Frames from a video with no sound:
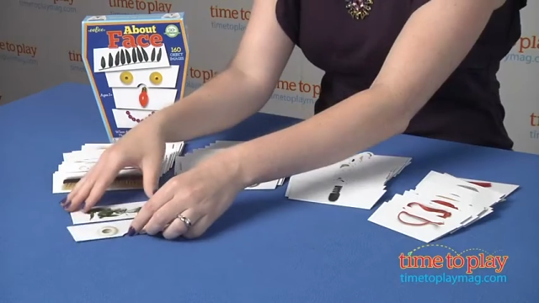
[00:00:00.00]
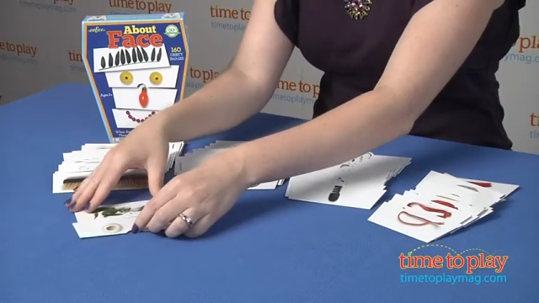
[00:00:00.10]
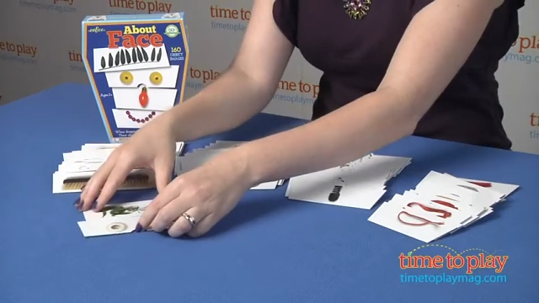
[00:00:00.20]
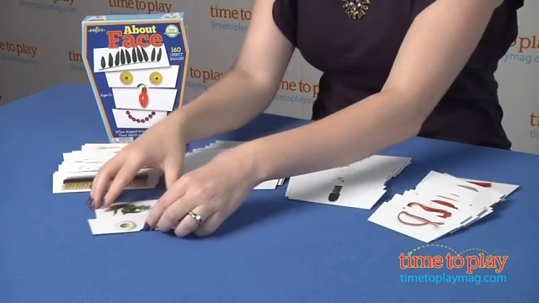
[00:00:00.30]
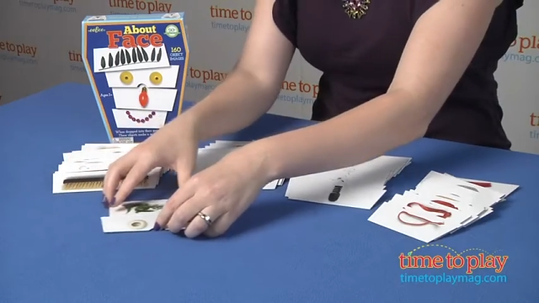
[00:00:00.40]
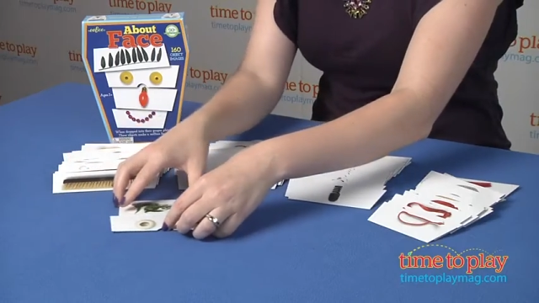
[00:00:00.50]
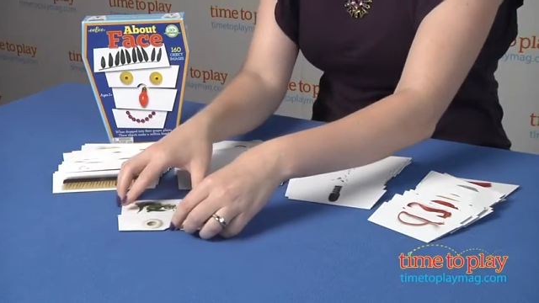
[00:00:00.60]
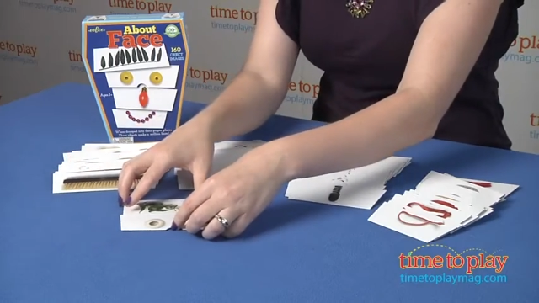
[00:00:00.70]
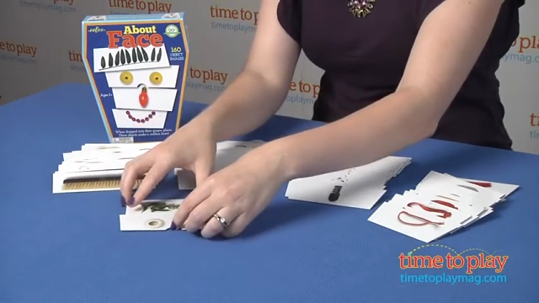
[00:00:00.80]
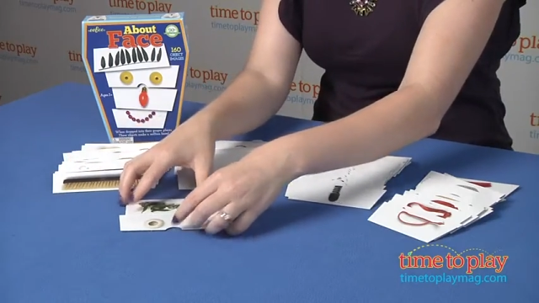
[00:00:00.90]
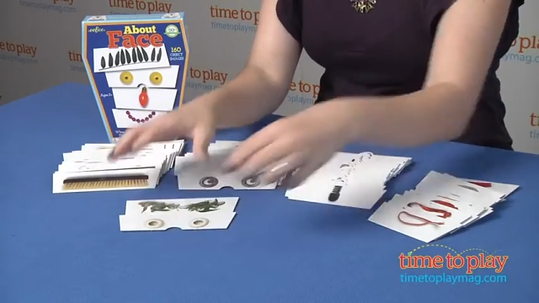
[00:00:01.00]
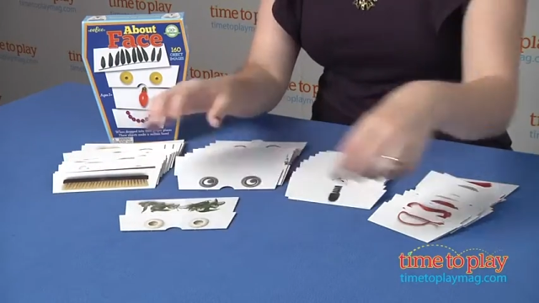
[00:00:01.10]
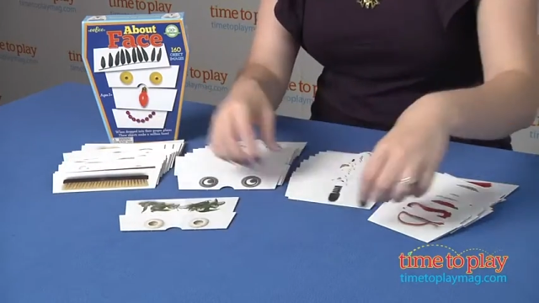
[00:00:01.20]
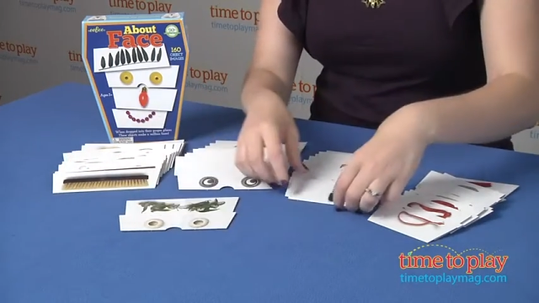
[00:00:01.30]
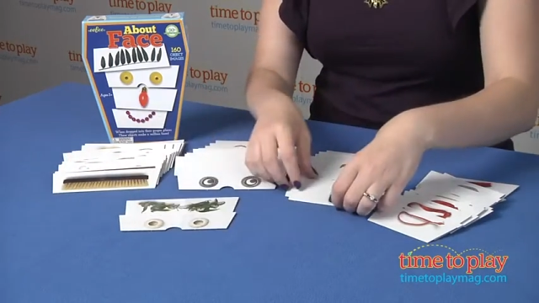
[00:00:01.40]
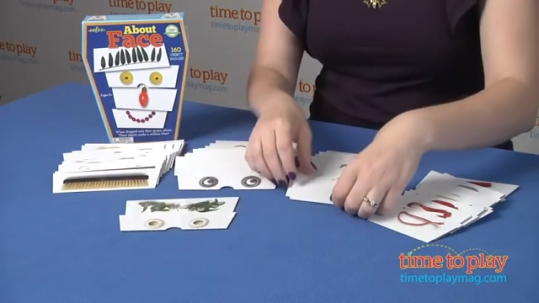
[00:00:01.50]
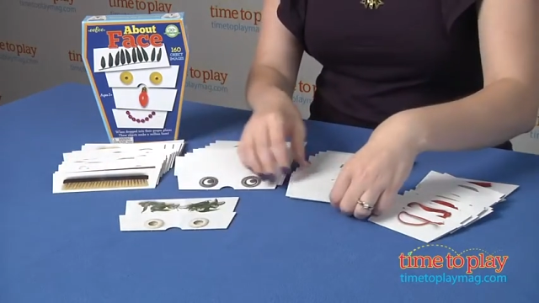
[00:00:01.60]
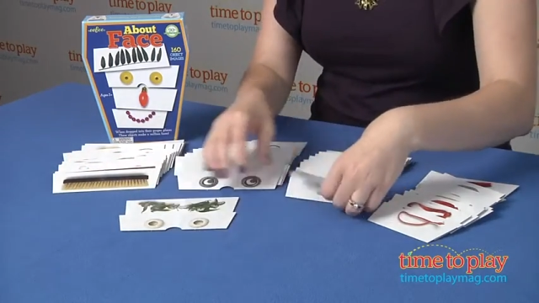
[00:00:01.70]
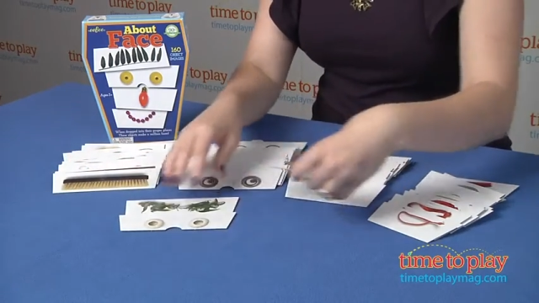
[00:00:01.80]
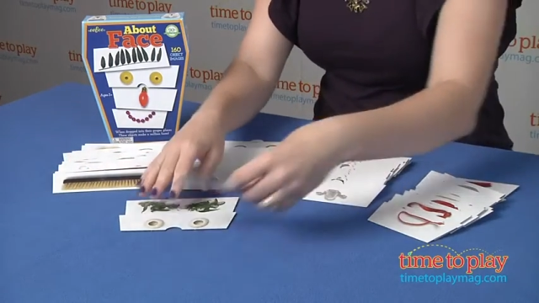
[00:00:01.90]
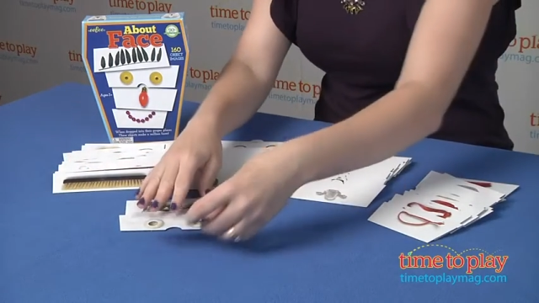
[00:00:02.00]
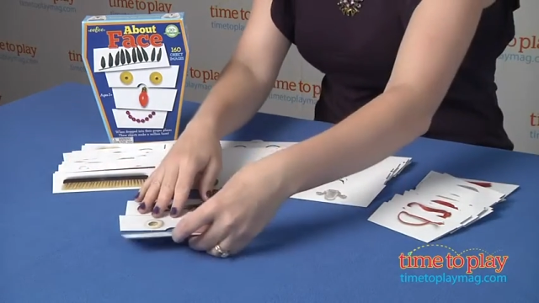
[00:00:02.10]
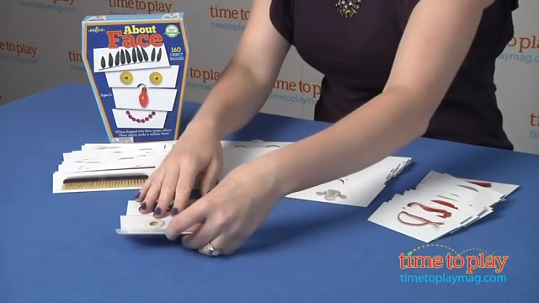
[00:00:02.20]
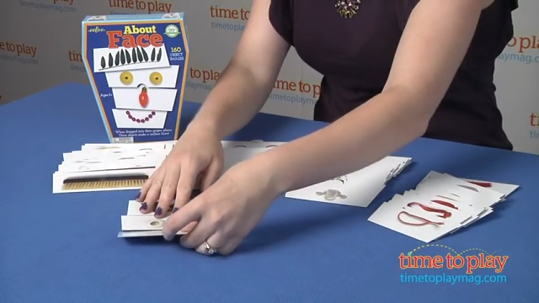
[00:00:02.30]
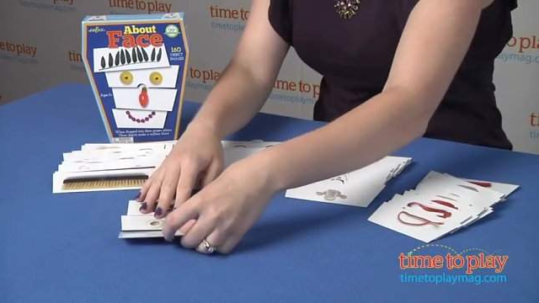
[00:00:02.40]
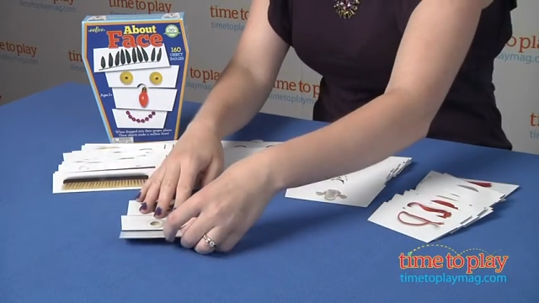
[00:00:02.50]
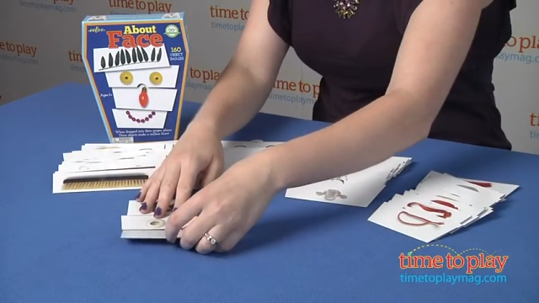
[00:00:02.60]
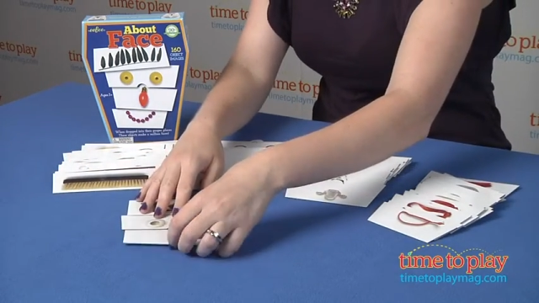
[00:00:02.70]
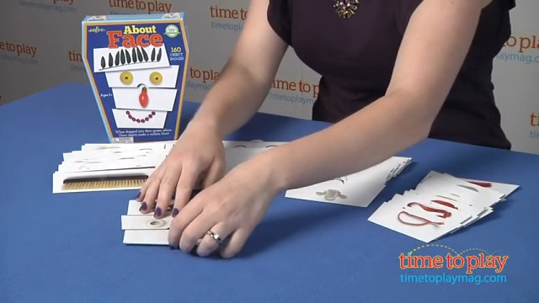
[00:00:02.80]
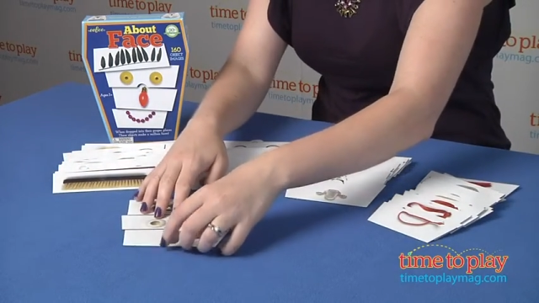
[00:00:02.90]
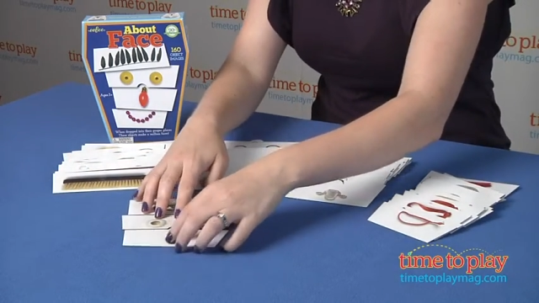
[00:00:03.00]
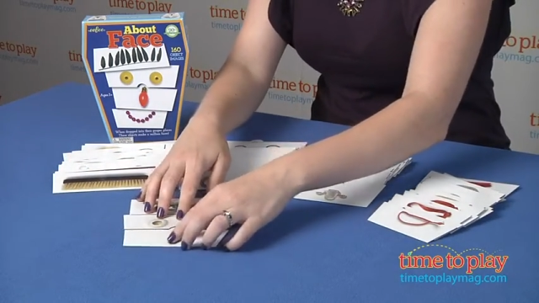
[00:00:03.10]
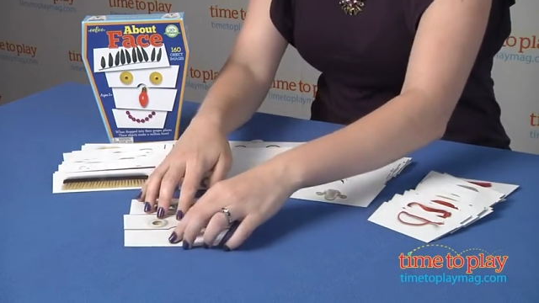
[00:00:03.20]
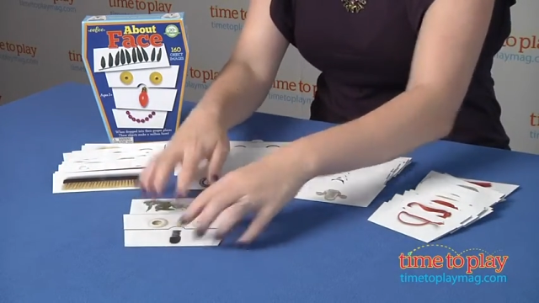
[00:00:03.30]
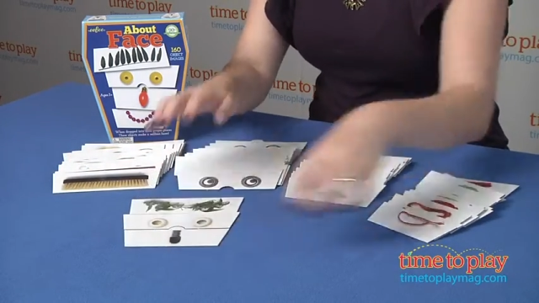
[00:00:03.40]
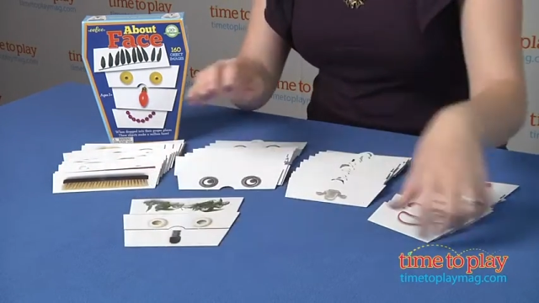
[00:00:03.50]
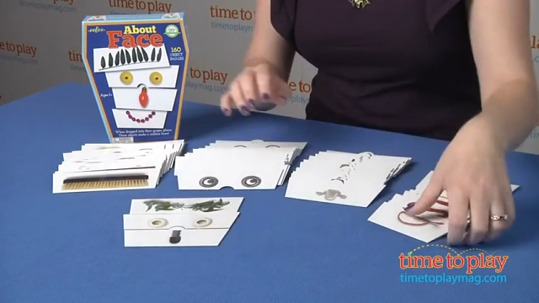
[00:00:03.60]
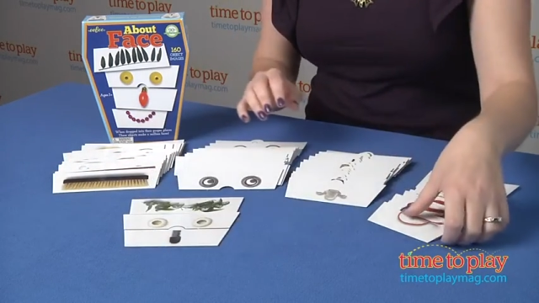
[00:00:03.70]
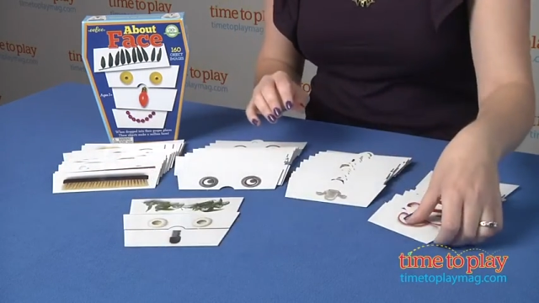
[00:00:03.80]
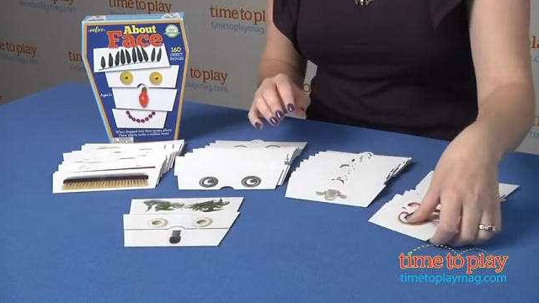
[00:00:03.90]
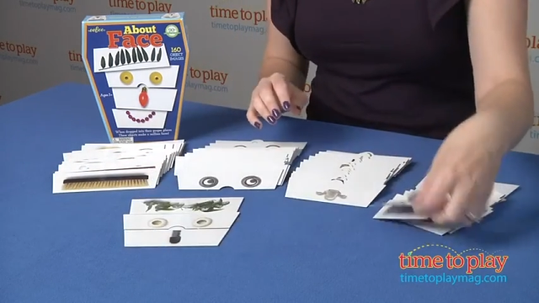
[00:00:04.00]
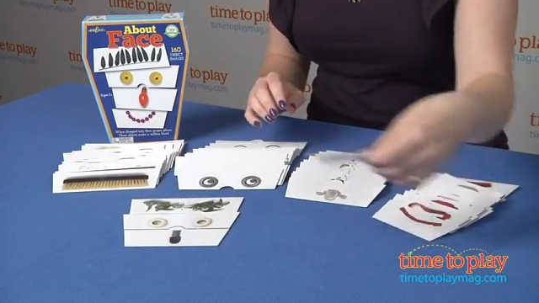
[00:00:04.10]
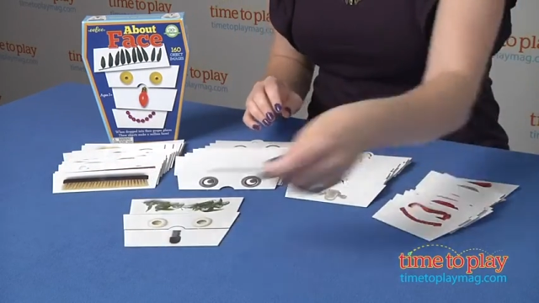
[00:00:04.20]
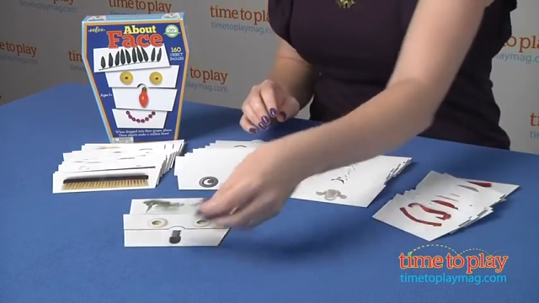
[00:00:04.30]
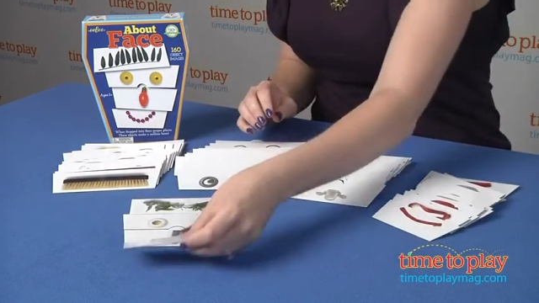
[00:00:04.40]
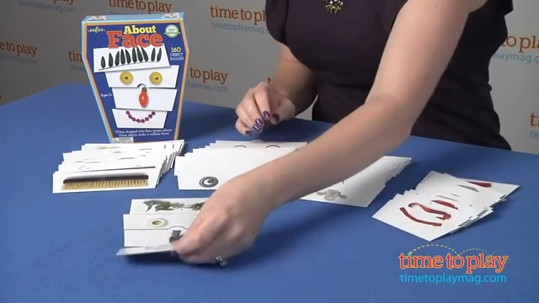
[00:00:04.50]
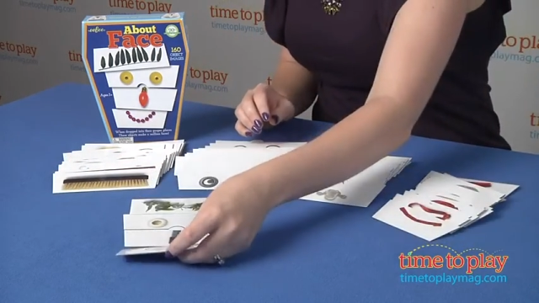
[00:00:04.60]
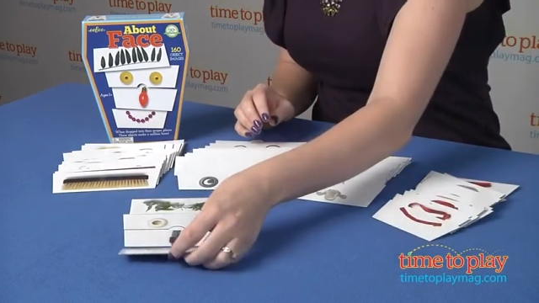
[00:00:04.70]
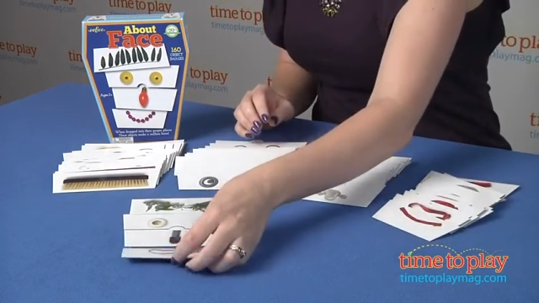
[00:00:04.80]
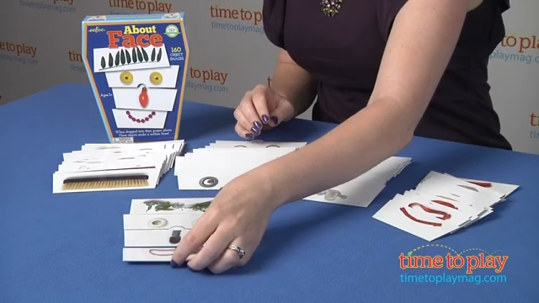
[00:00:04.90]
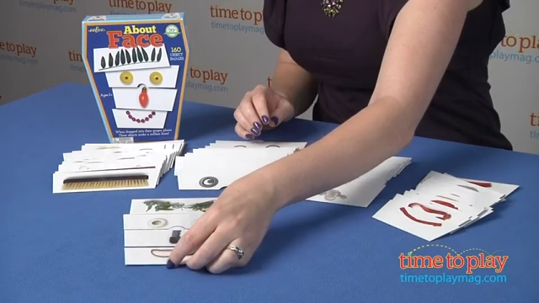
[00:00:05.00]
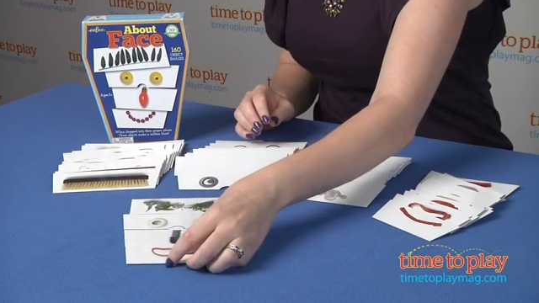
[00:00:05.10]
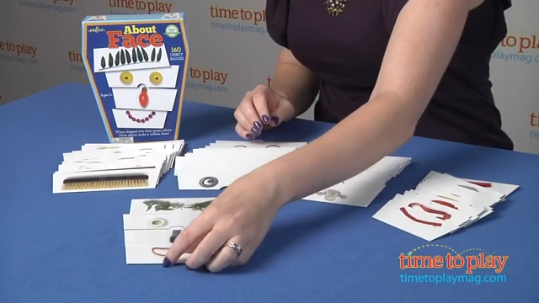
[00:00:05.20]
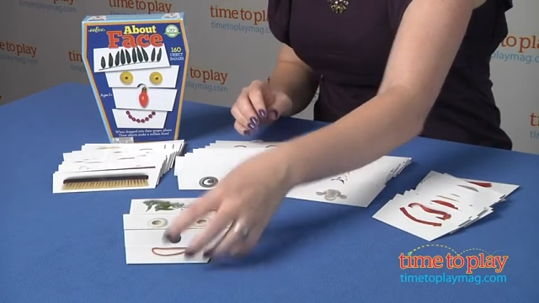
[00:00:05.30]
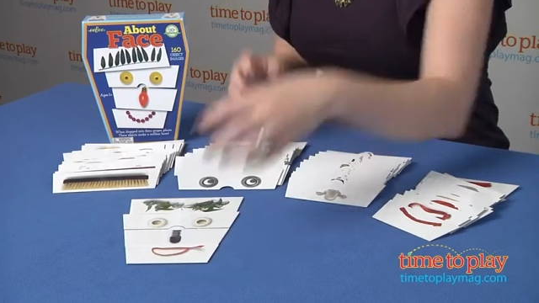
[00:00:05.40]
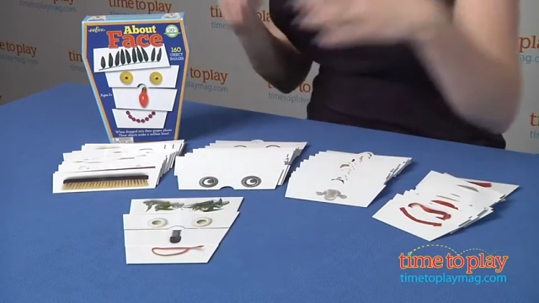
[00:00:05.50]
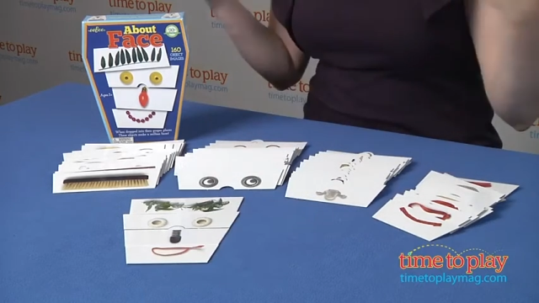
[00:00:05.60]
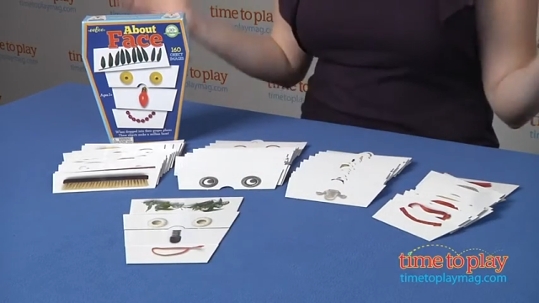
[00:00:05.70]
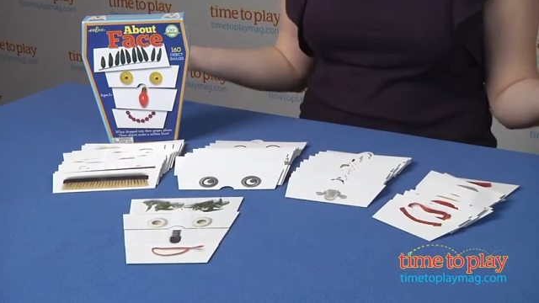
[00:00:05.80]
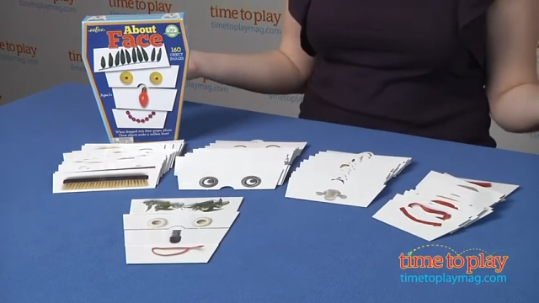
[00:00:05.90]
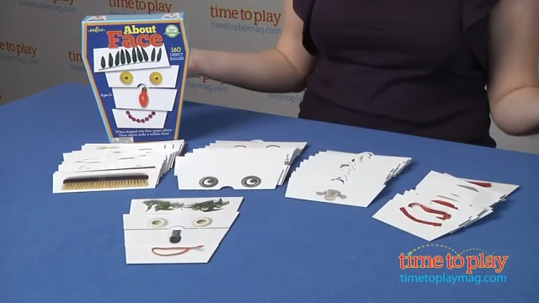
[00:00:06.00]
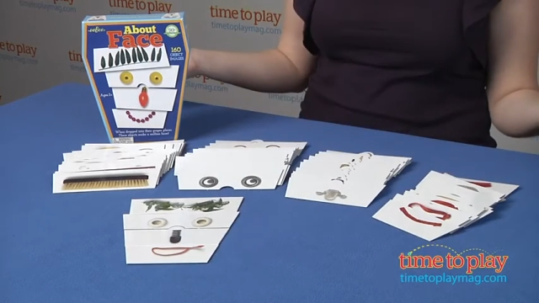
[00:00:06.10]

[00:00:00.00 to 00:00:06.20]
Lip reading: No face is visible, so there are no lips to read.